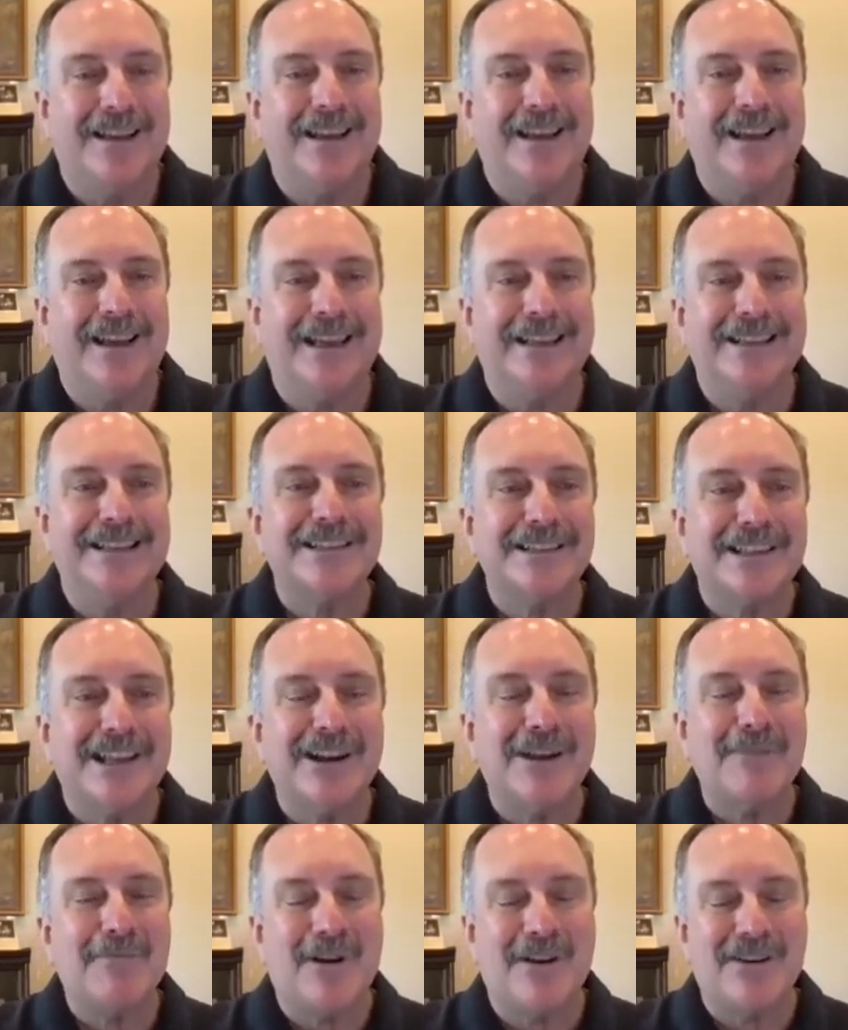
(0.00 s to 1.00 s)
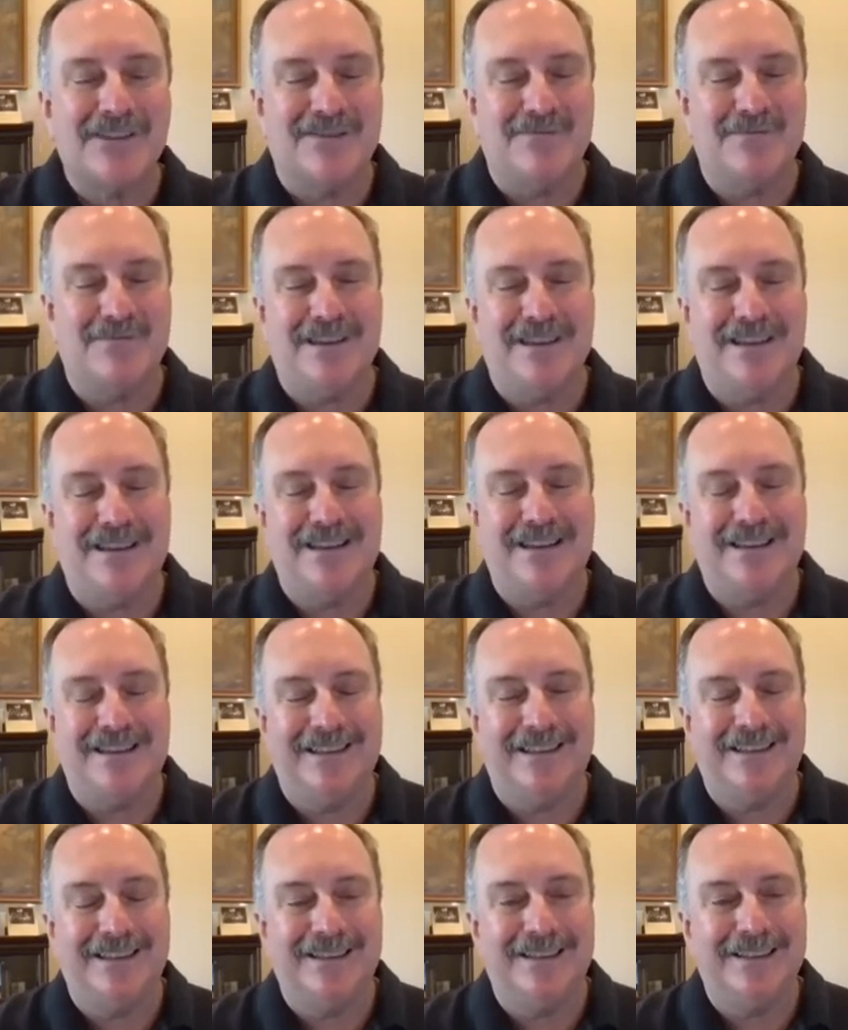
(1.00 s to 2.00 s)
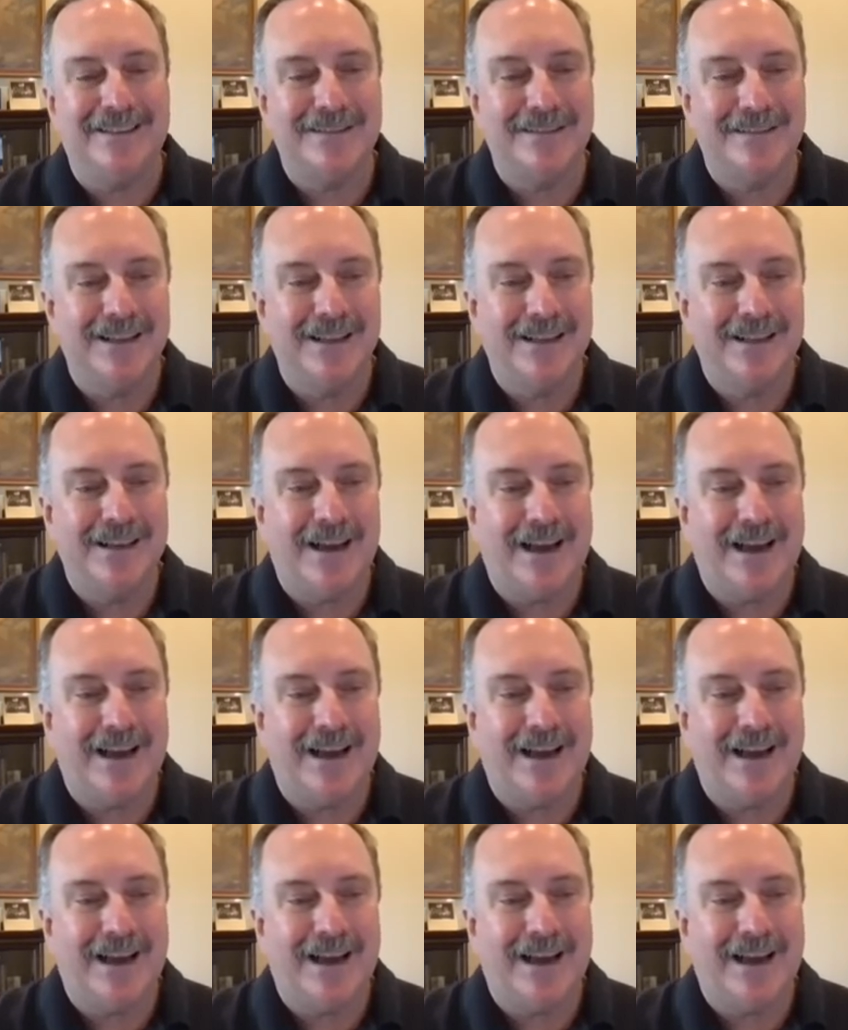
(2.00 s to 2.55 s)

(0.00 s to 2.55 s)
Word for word: And the scary part to me is